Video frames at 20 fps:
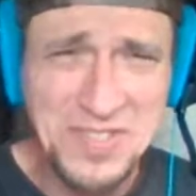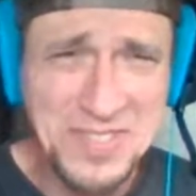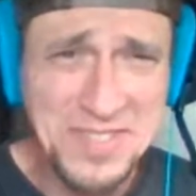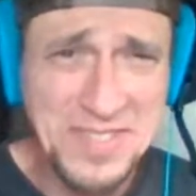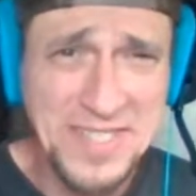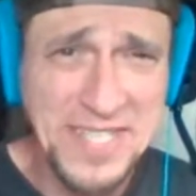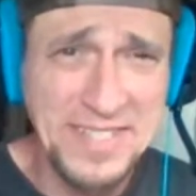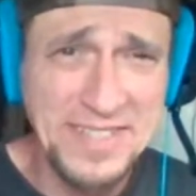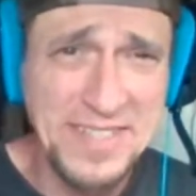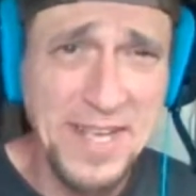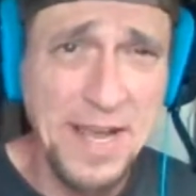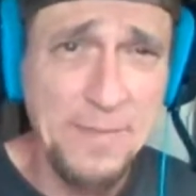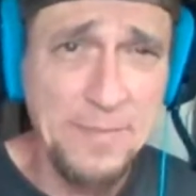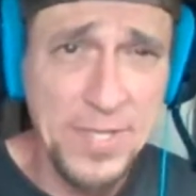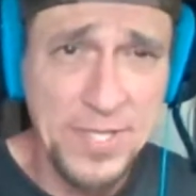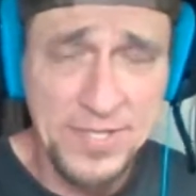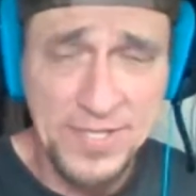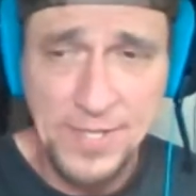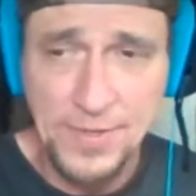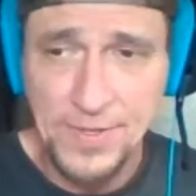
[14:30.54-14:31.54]

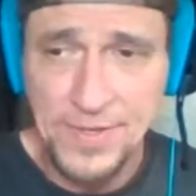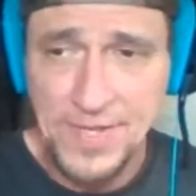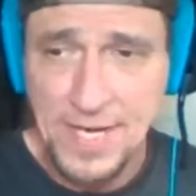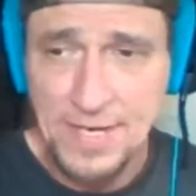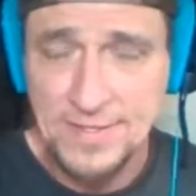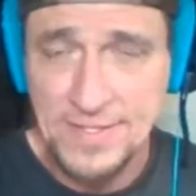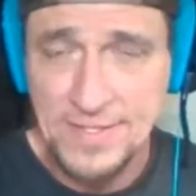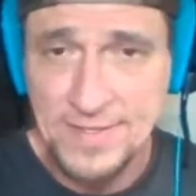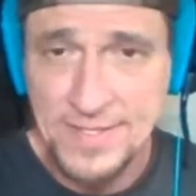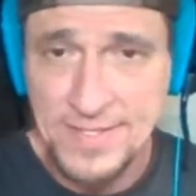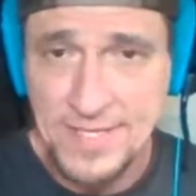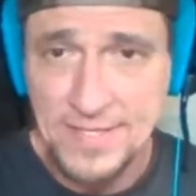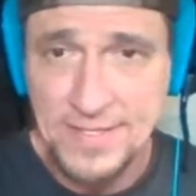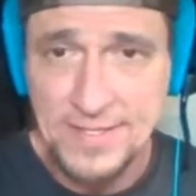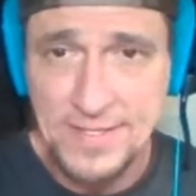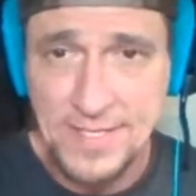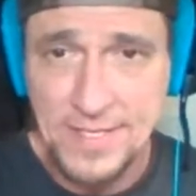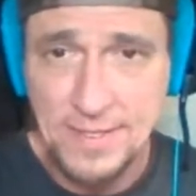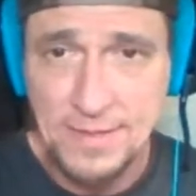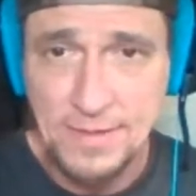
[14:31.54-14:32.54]
December
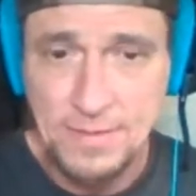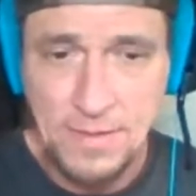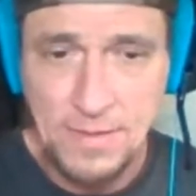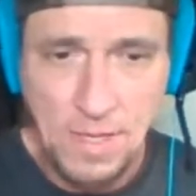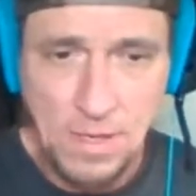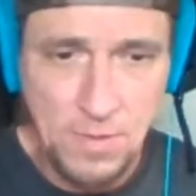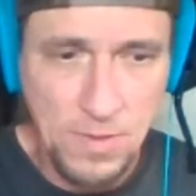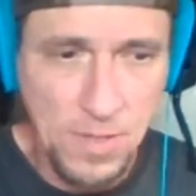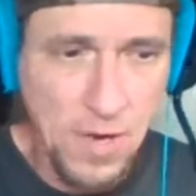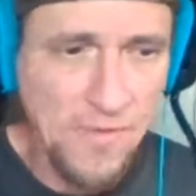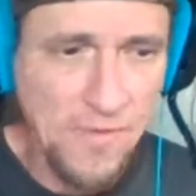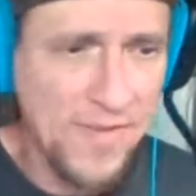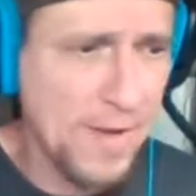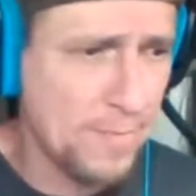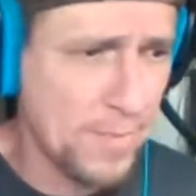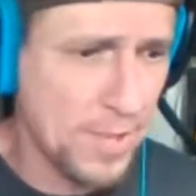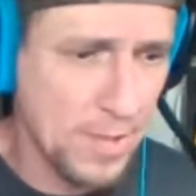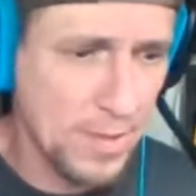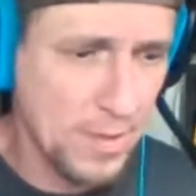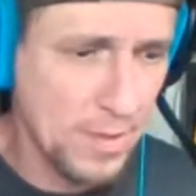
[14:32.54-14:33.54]
2016. No,
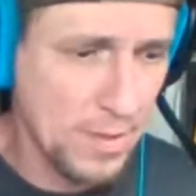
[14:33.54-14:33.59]
November